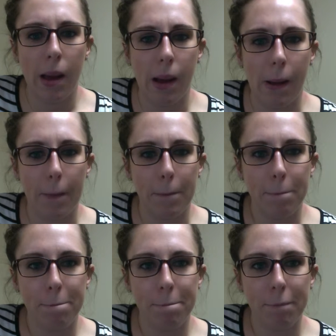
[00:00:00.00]

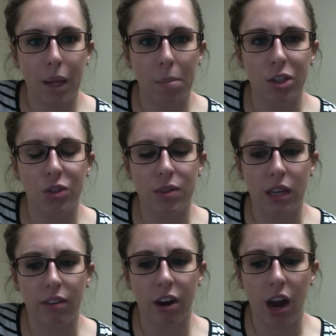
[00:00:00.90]
but she was
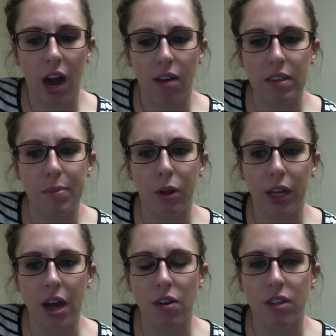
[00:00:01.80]
leaving her house,
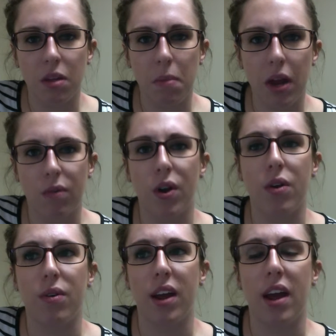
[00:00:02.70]
pulling out onto the main
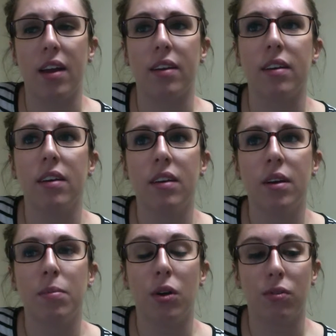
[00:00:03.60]
road, and
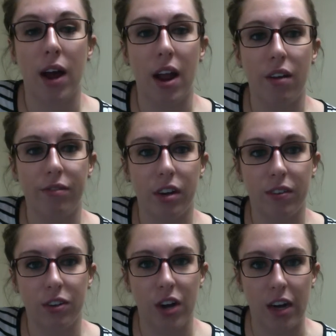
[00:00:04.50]
pulled right out in front of
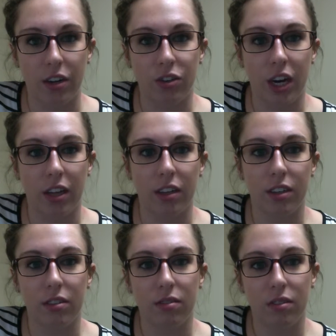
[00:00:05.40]
a tractor trailer
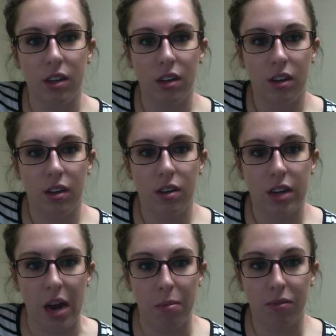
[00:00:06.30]
and
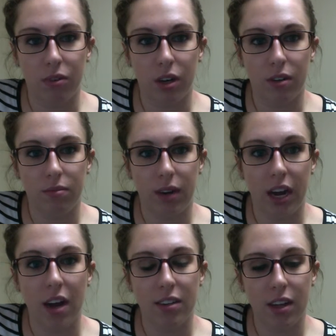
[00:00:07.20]
died before we
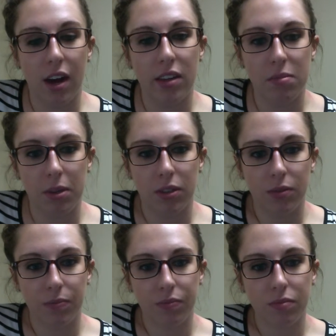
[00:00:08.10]
got to the hospital.
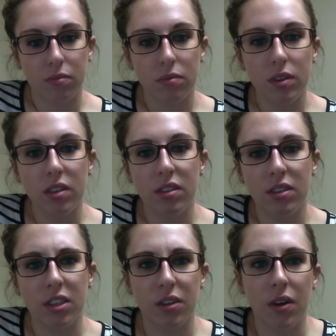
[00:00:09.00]

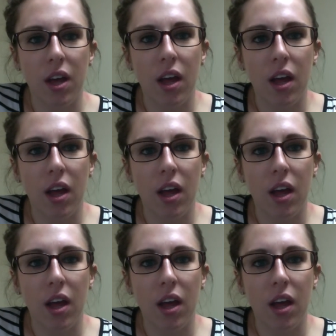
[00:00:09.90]
So